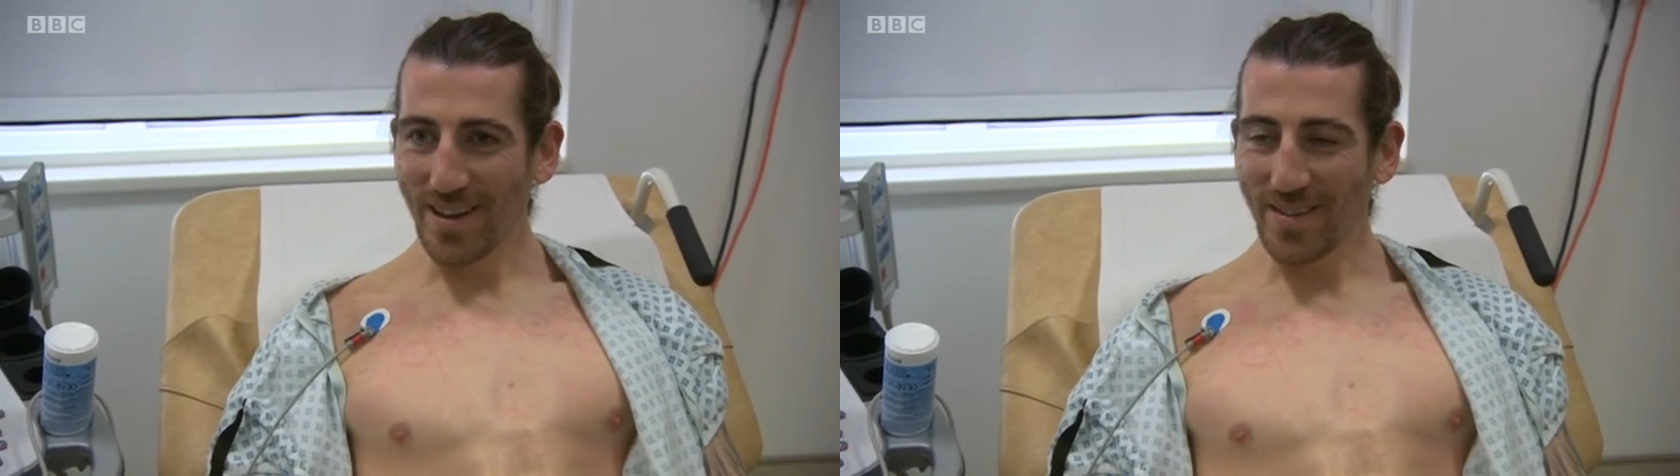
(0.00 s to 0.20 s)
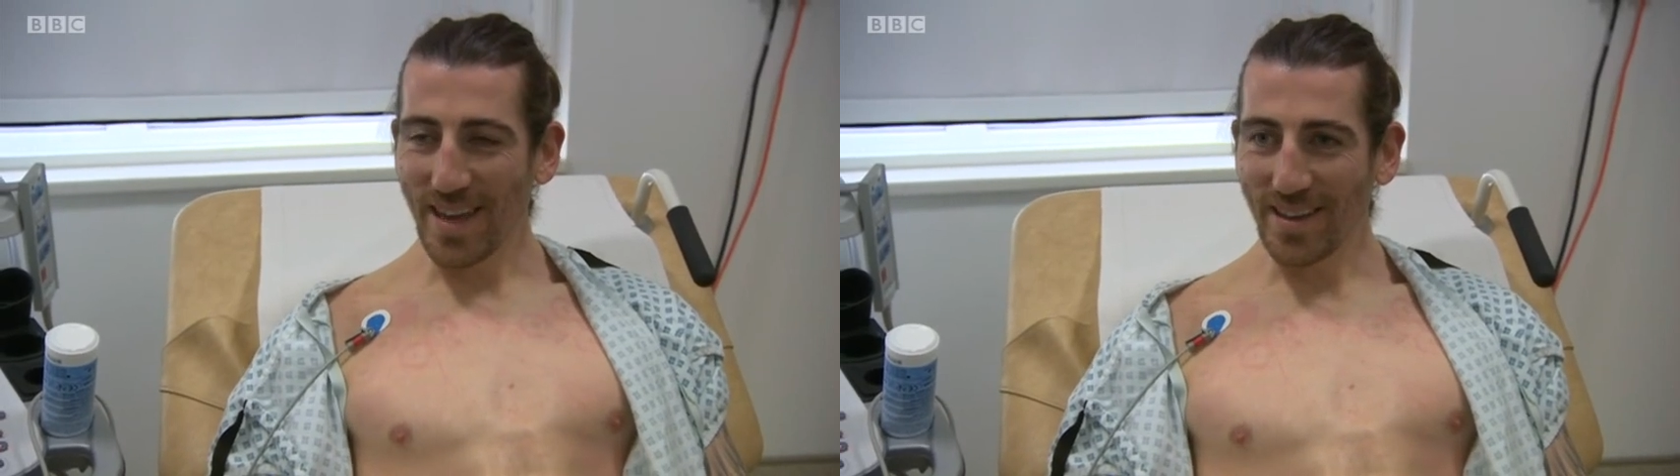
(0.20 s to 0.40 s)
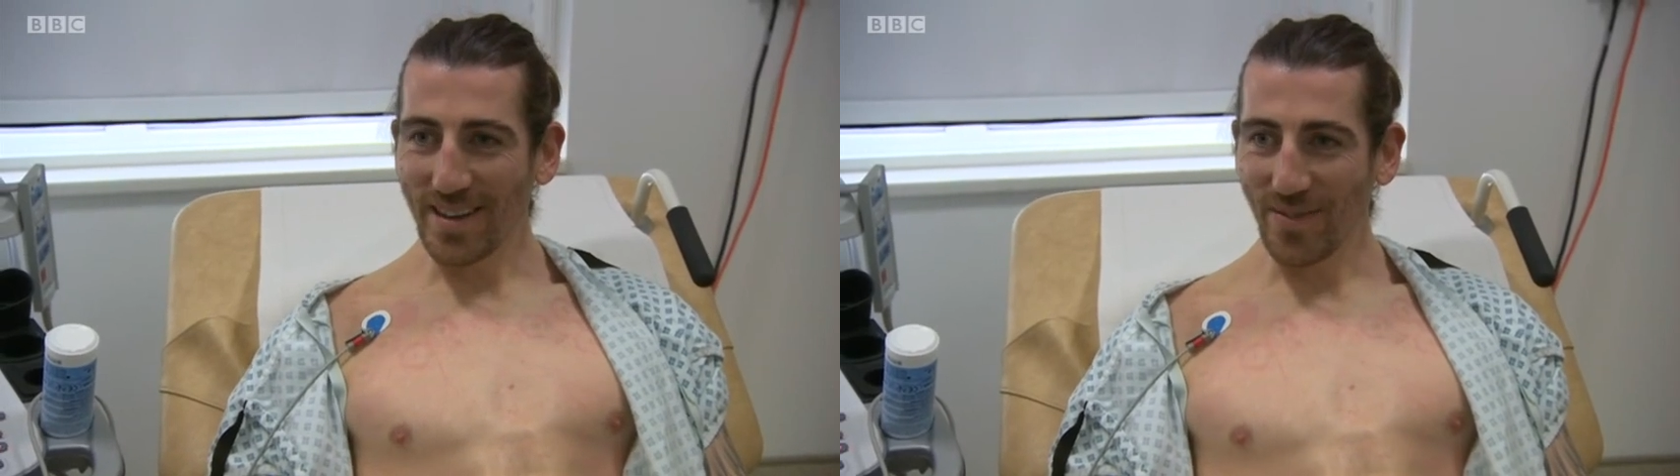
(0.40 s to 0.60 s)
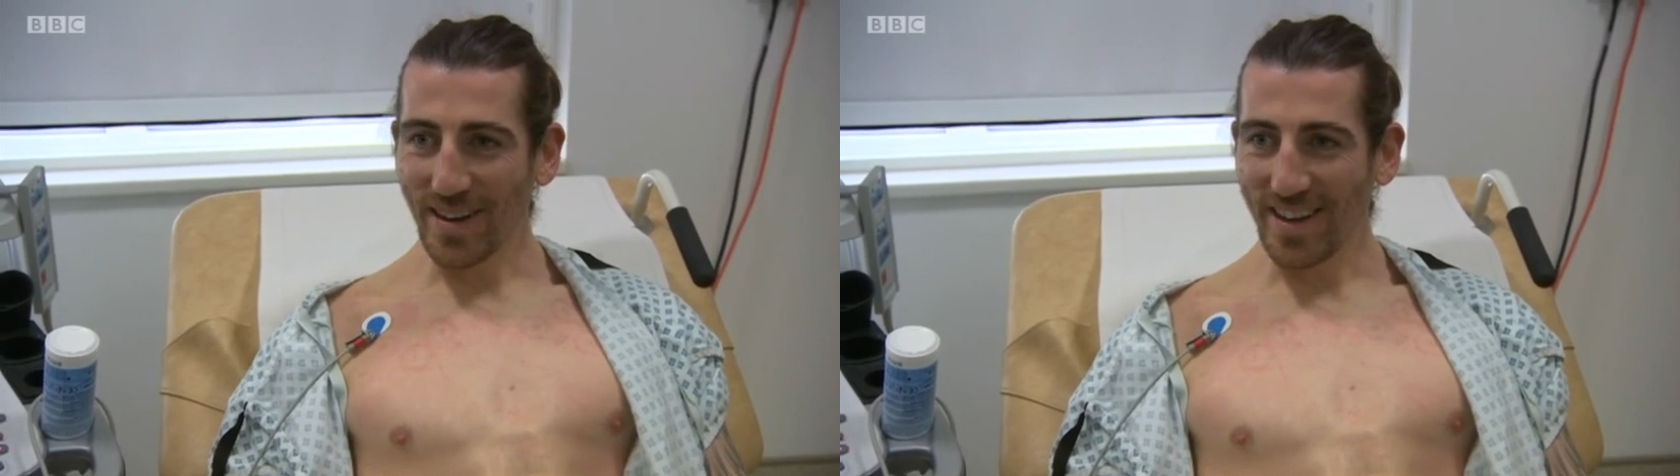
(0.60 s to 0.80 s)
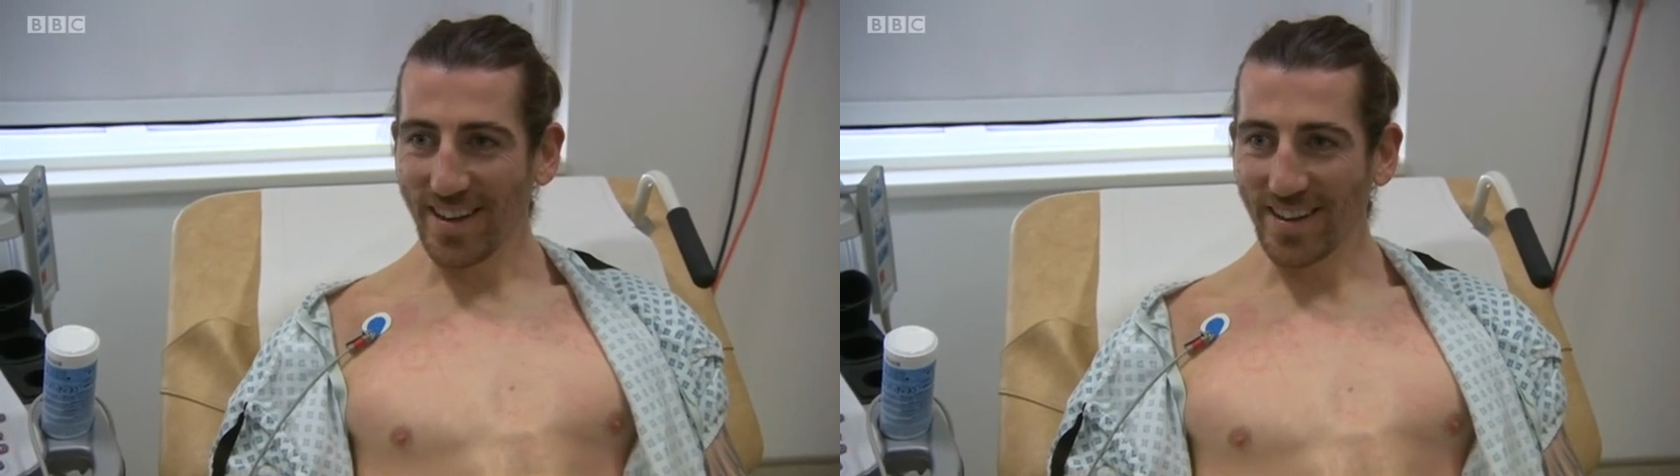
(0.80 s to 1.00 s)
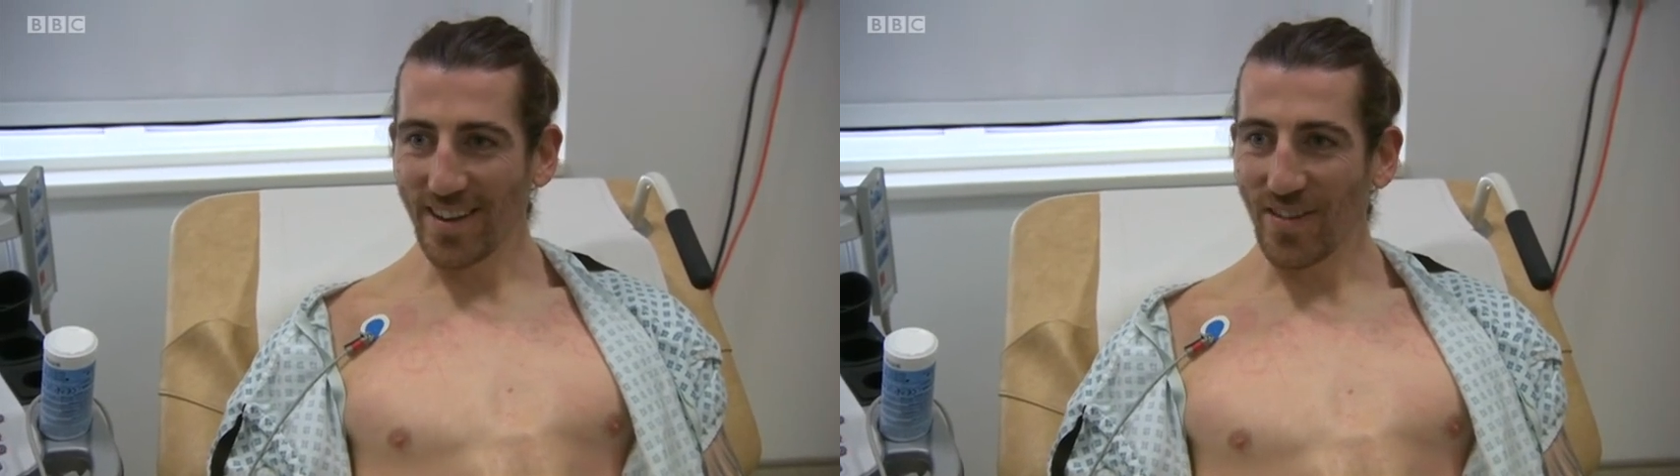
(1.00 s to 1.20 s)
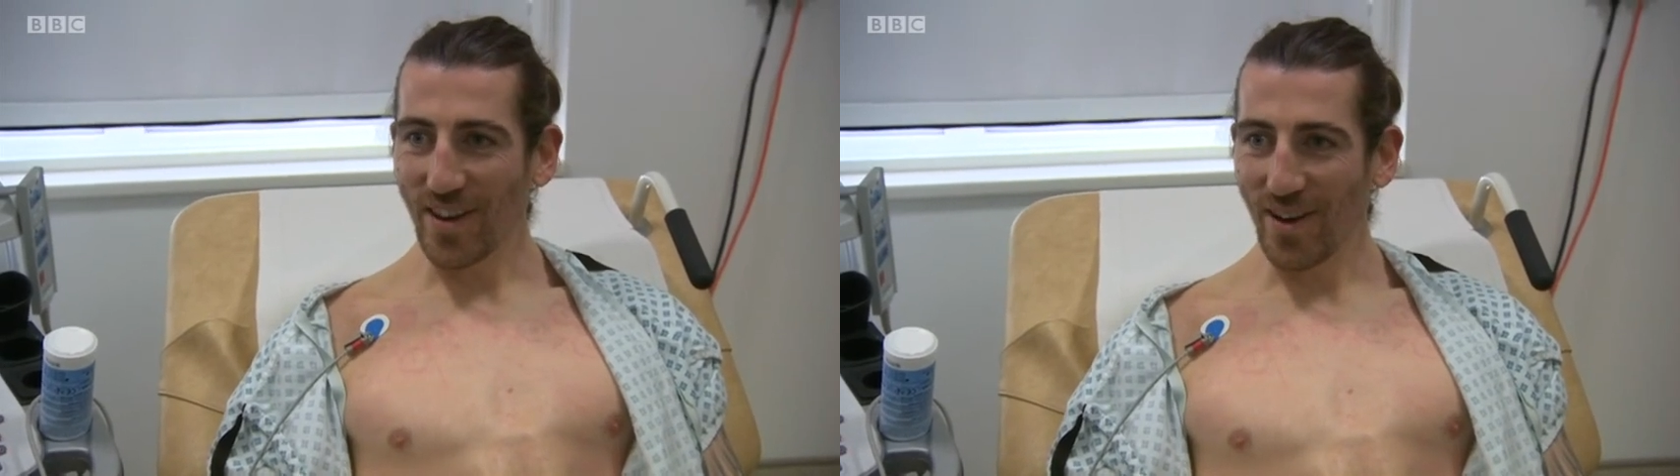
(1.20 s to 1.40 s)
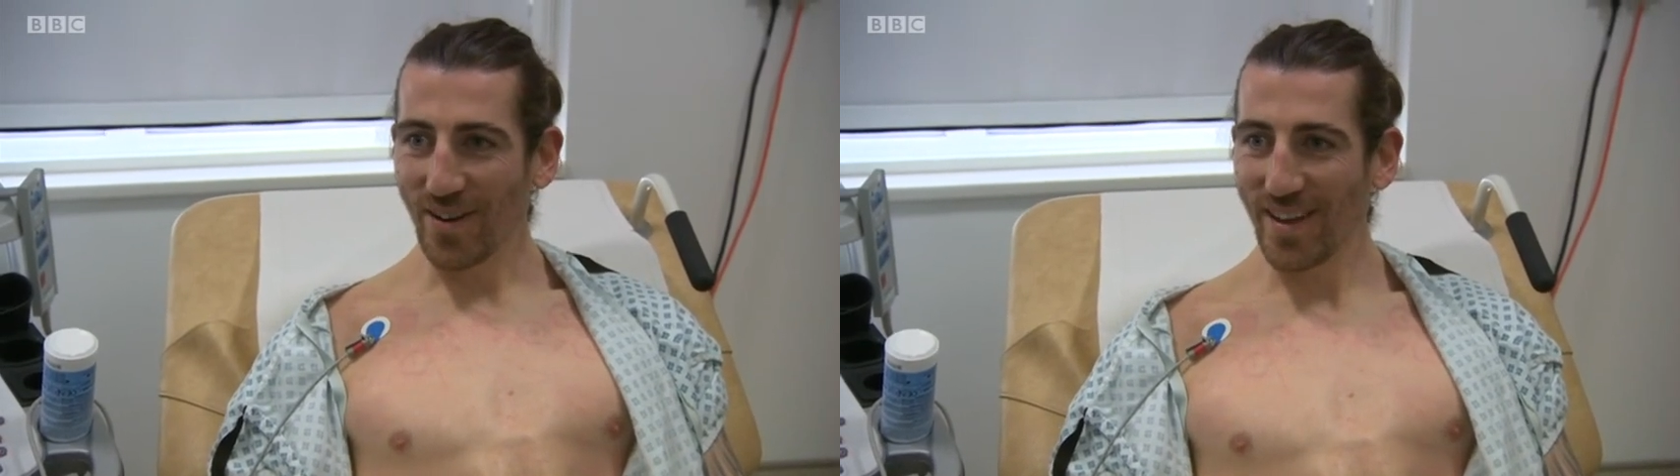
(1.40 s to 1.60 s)
definitely give it a
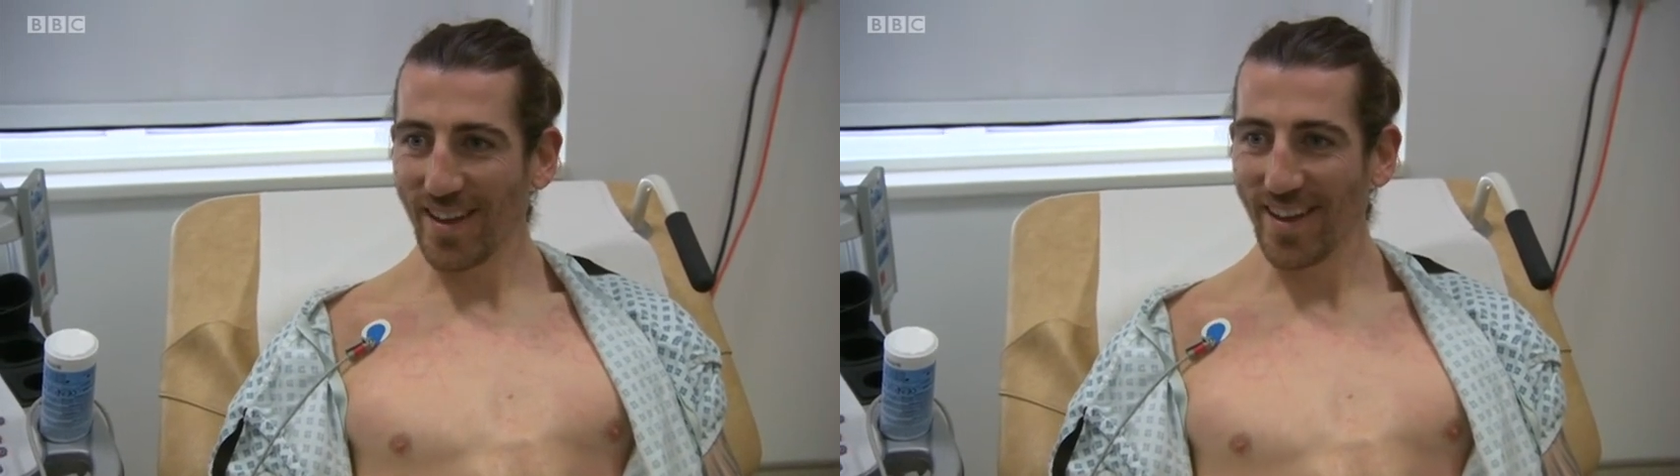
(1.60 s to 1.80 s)
go.